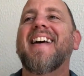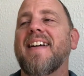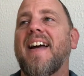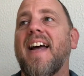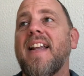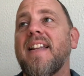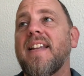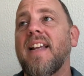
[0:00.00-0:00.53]

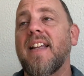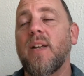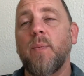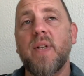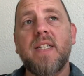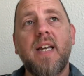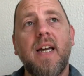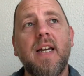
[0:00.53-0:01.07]
And then we
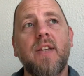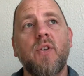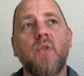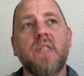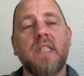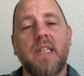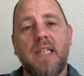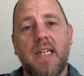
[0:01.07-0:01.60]
take
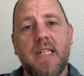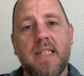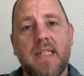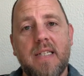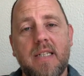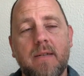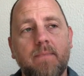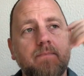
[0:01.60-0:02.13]
those
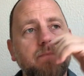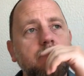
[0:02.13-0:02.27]
lists